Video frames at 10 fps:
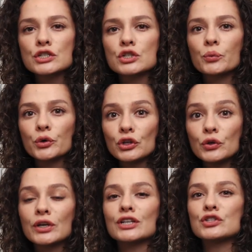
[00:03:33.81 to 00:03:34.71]
So what
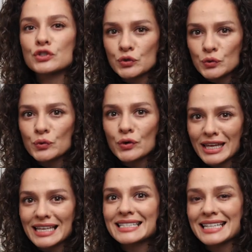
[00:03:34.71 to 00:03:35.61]
you can do
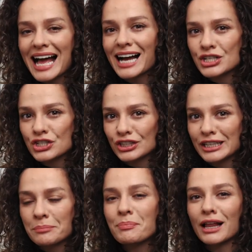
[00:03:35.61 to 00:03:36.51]
is
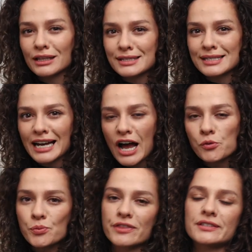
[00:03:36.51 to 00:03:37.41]
actually balance it
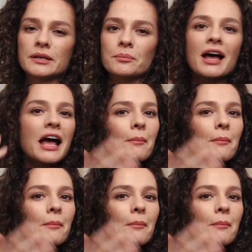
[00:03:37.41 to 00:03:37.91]
out with some